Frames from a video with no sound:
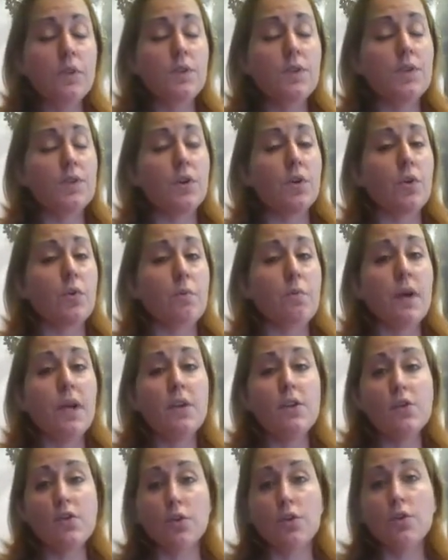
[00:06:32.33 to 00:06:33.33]
So
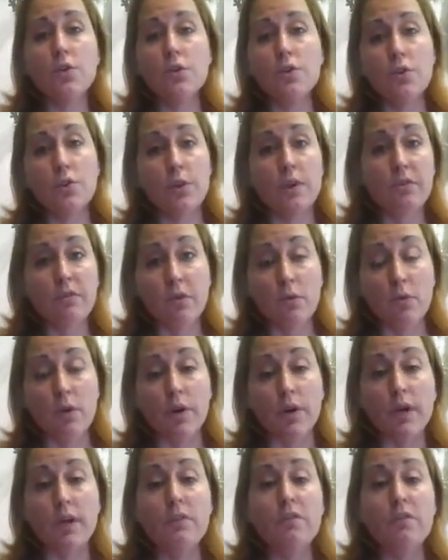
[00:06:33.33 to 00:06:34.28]
make sure you're doing the work.